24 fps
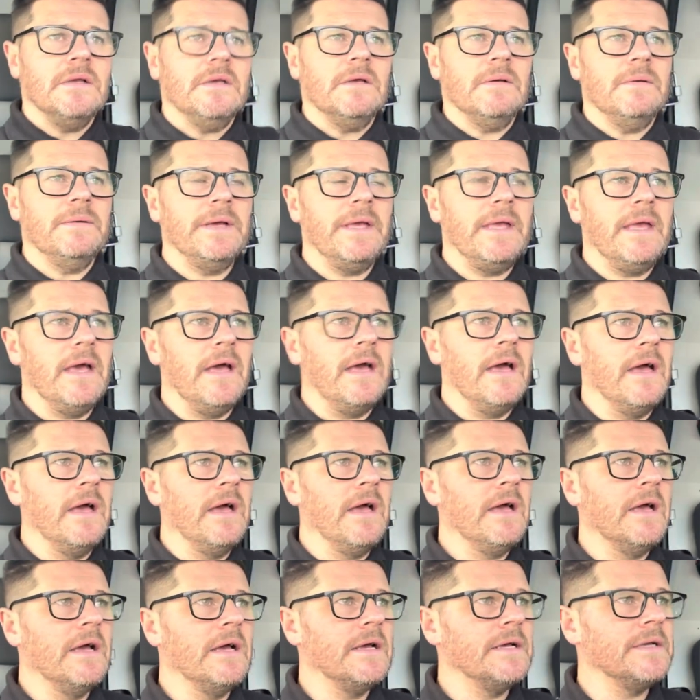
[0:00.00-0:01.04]
But yeah,
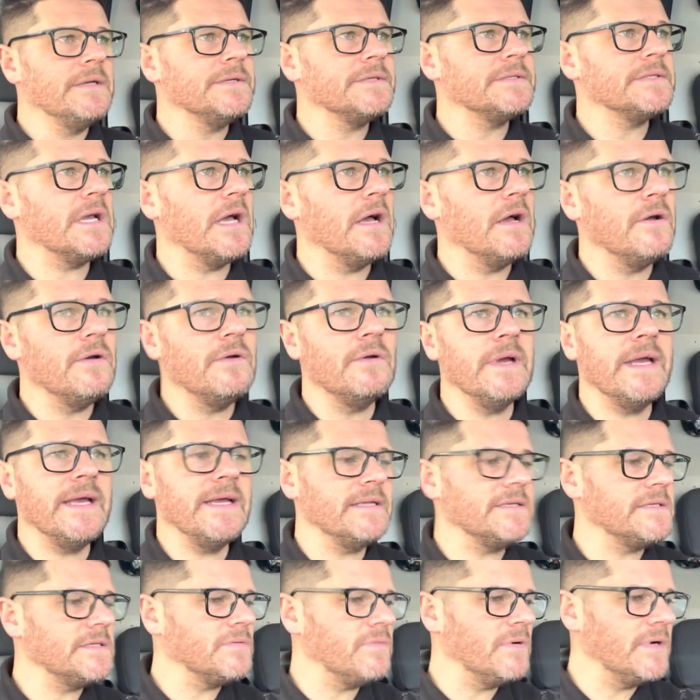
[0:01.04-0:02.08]
so
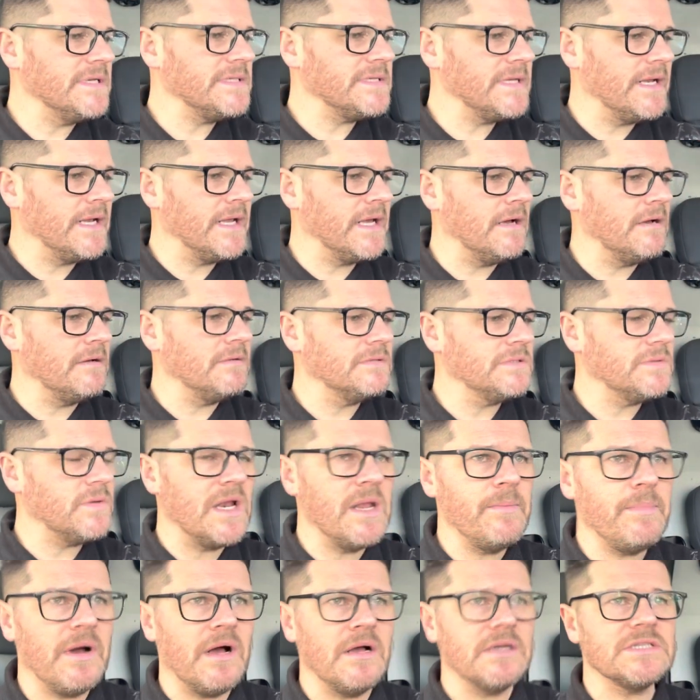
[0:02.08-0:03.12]
it's, what is it now?
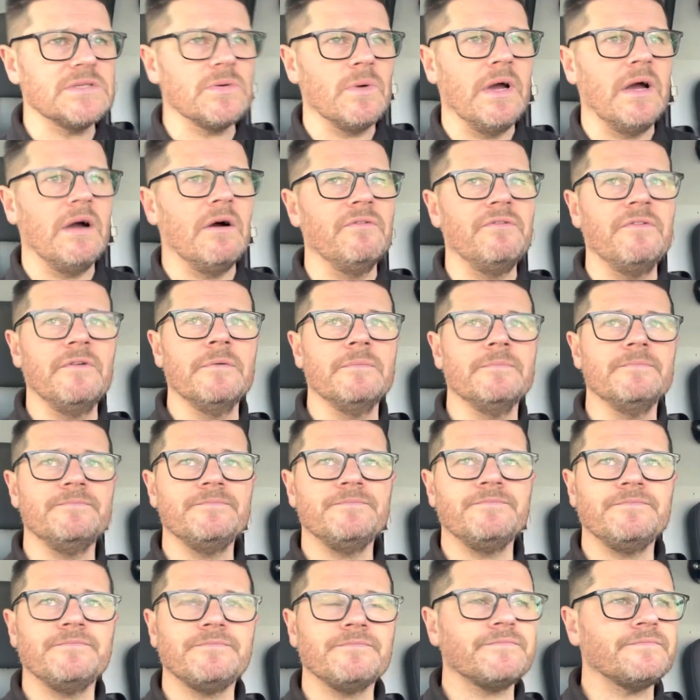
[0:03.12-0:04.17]
20 past 12.
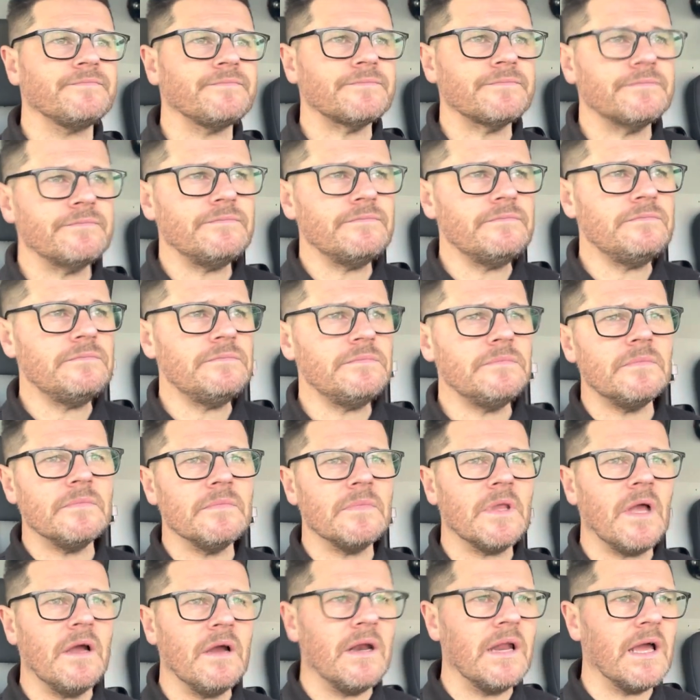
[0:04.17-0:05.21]

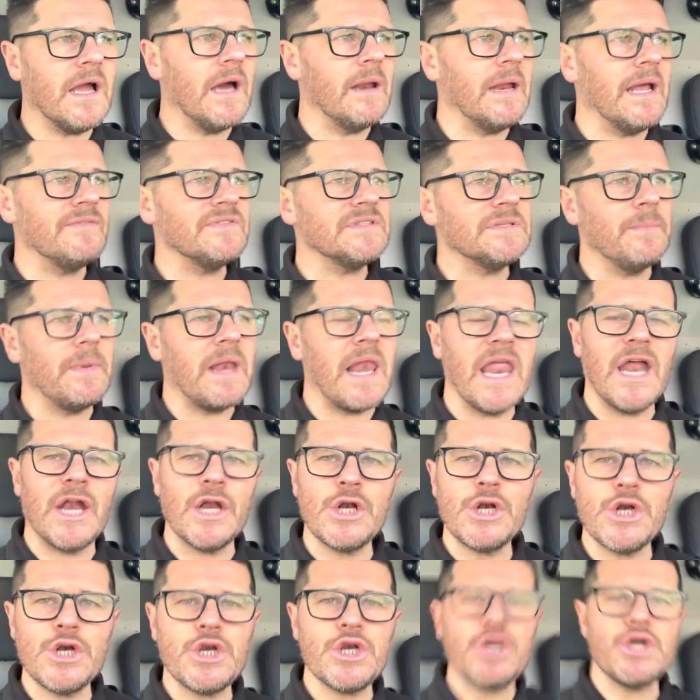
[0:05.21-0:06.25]
I'm gonna go and have some
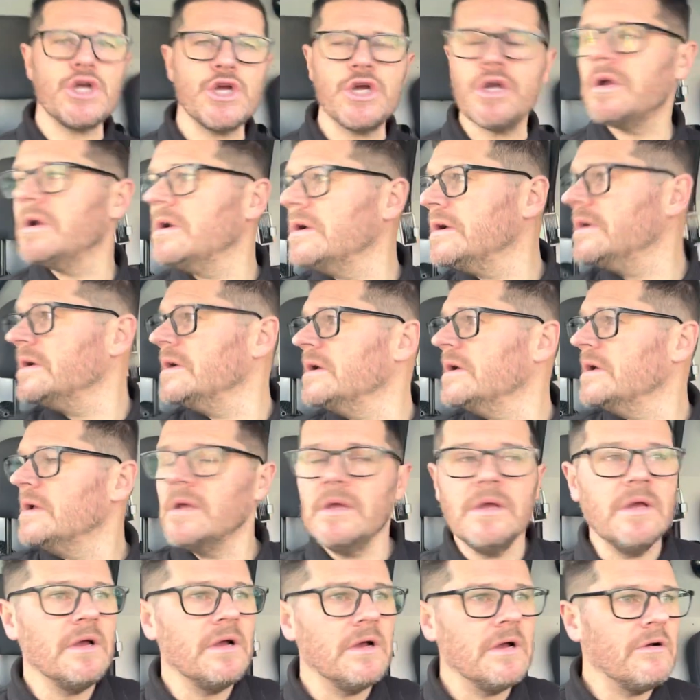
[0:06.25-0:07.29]
lunch.
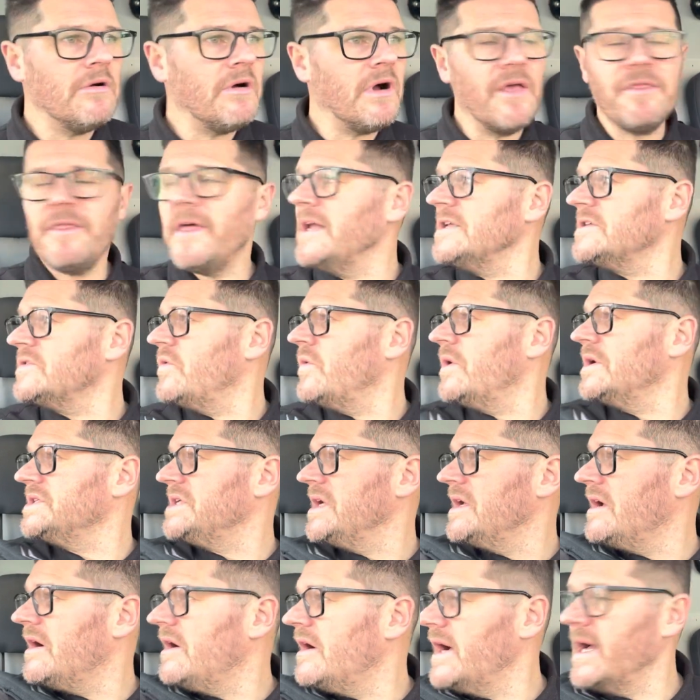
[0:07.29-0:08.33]
All right, thanks for
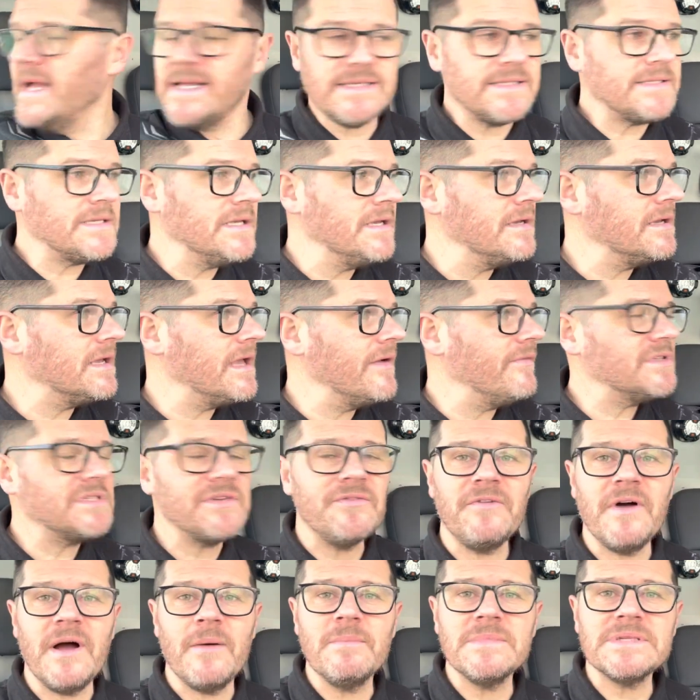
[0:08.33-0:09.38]
watching, guys. Give us a
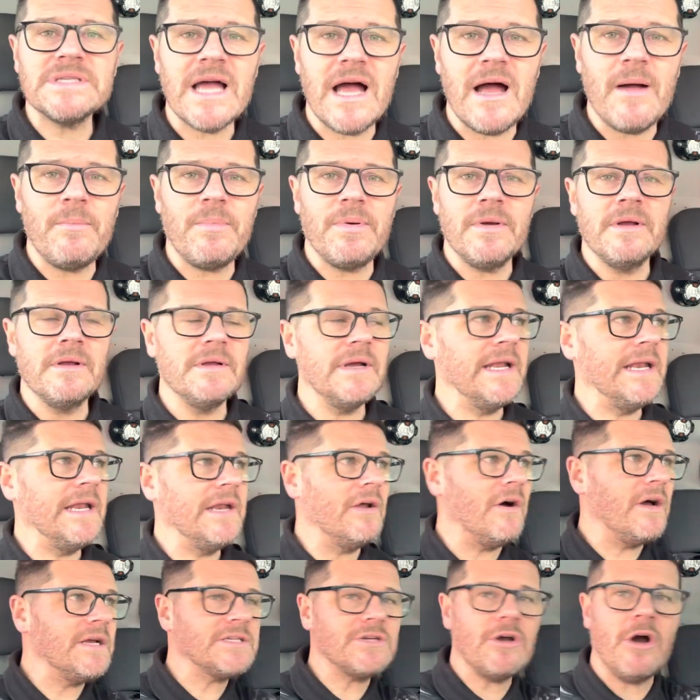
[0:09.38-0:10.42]
thumbs up. Any
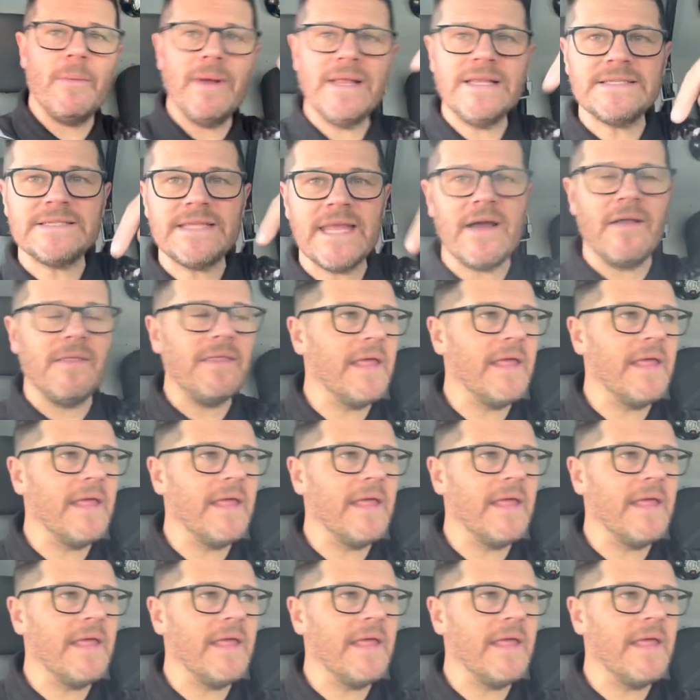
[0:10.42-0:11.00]
nice comments down